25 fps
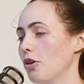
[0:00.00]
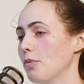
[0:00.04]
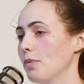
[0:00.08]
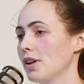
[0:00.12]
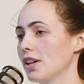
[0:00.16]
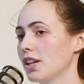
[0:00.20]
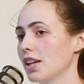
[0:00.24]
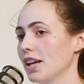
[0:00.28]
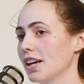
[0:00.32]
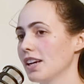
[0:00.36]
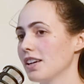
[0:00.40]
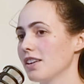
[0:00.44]

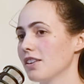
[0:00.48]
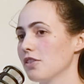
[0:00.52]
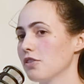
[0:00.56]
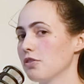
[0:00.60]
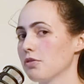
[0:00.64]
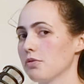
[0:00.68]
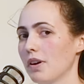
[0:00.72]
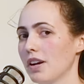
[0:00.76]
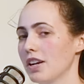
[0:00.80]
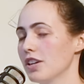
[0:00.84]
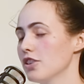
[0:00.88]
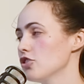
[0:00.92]
many like
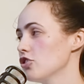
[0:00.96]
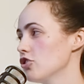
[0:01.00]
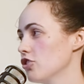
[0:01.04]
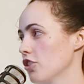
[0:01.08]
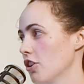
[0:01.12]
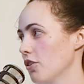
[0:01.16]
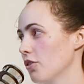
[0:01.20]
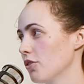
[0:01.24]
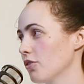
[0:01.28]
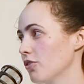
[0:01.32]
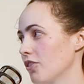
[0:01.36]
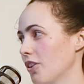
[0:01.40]
great
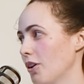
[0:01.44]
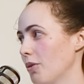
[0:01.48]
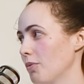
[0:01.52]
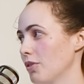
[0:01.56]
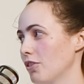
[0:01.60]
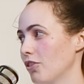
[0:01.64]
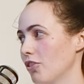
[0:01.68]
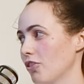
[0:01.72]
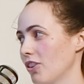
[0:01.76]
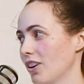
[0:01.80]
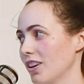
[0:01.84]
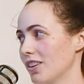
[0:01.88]
jokes that we
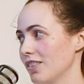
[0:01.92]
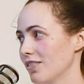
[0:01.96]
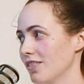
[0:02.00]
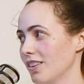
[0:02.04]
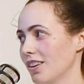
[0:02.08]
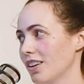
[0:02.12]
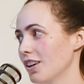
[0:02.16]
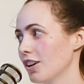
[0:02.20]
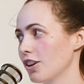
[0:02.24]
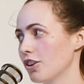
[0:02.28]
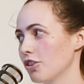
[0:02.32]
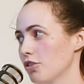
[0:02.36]
just like
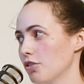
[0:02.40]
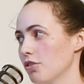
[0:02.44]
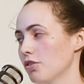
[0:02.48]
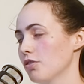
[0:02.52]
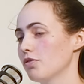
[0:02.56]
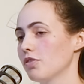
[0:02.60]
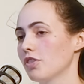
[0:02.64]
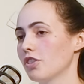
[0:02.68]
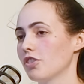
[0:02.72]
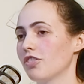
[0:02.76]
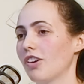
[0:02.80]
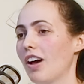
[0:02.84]
didn't include
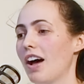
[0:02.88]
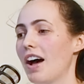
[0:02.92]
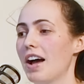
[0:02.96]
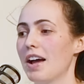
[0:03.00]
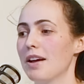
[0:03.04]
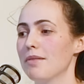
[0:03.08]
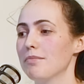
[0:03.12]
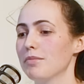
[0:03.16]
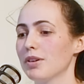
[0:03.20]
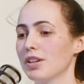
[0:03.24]
for time,